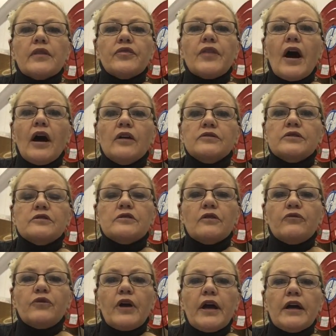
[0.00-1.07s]
thousands
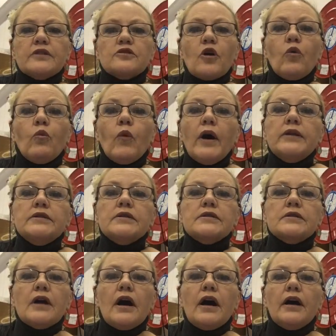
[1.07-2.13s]
of rands on one
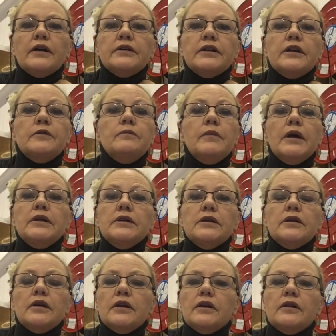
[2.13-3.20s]
design, in
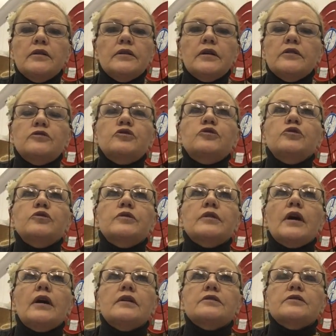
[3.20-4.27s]
many
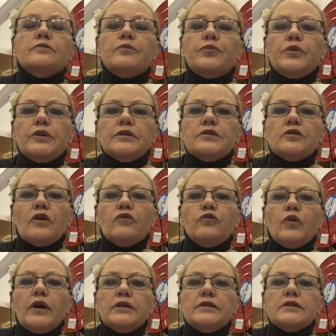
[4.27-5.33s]
2,000 prints of
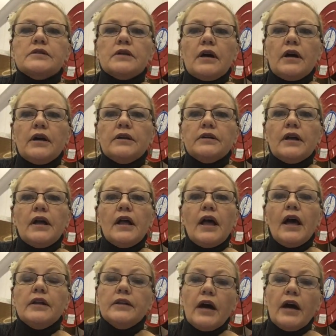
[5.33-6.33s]
one design, and